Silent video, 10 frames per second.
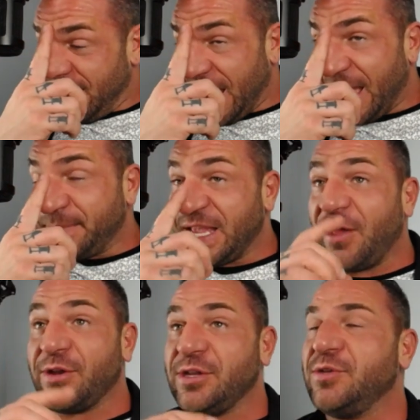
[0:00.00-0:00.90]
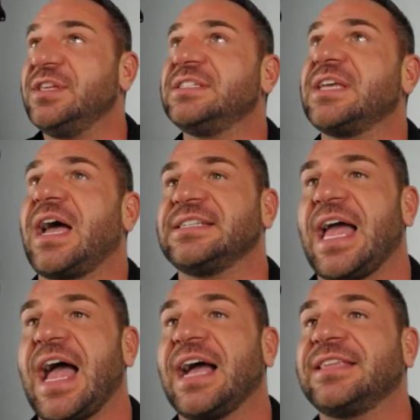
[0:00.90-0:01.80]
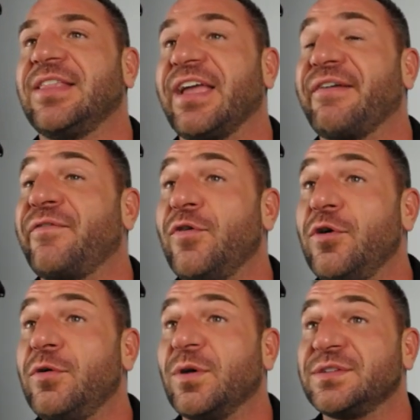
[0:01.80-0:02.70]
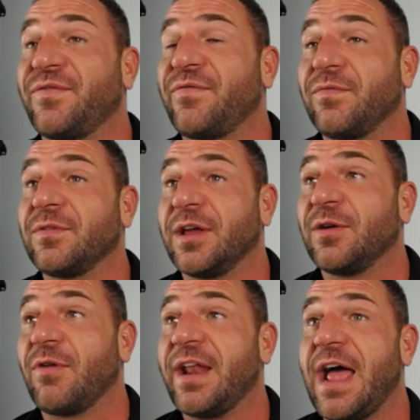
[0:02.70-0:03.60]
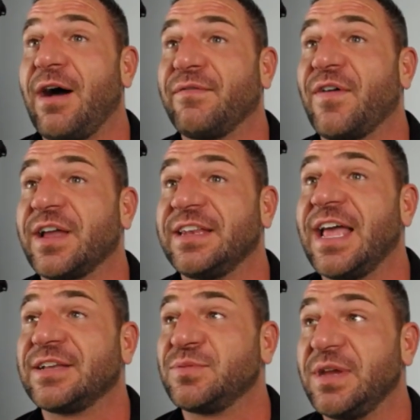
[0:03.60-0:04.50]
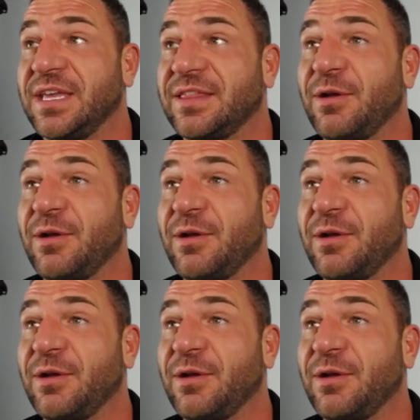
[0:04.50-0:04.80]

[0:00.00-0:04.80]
I'm telling you, these guys acted like food was gonna run out fucking next week.